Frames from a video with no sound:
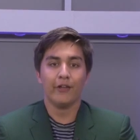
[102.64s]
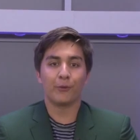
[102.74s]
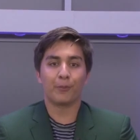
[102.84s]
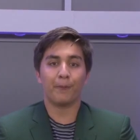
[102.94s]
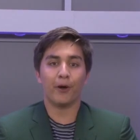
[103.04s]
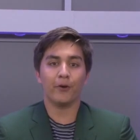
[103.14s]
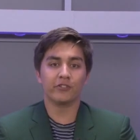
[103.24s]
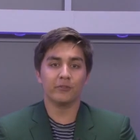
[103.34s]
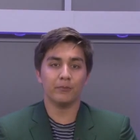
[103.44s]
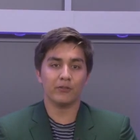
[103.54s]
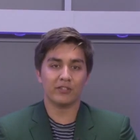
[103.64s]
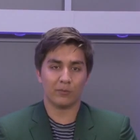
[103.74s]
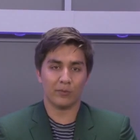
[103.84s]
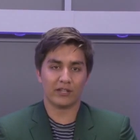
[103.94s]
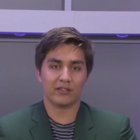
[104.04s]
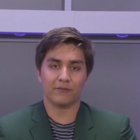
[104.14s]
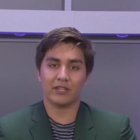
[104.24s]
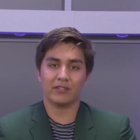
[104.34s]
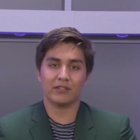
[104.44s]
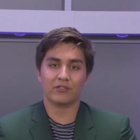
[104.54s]
The proposed music mix of
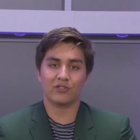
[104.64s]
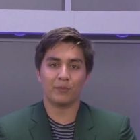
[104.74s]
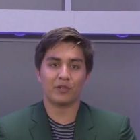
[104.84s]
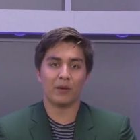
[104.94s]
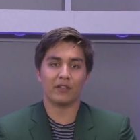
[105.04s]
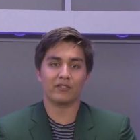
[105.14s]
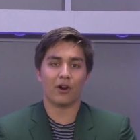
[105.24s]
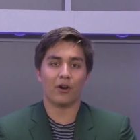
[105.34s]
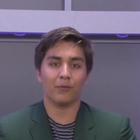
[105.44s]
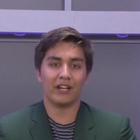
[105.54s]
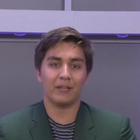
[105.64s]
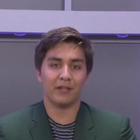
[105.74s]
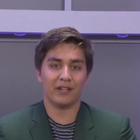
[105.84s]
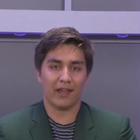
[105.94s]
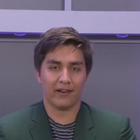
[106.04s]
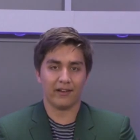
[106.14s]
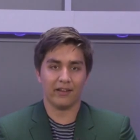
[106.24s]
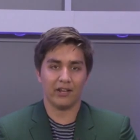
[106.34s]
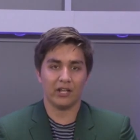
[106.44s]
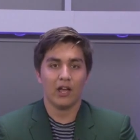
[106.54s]
this year's Lip Dub has already been
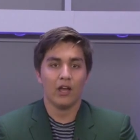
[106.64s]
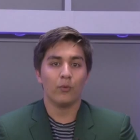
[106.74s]
edited.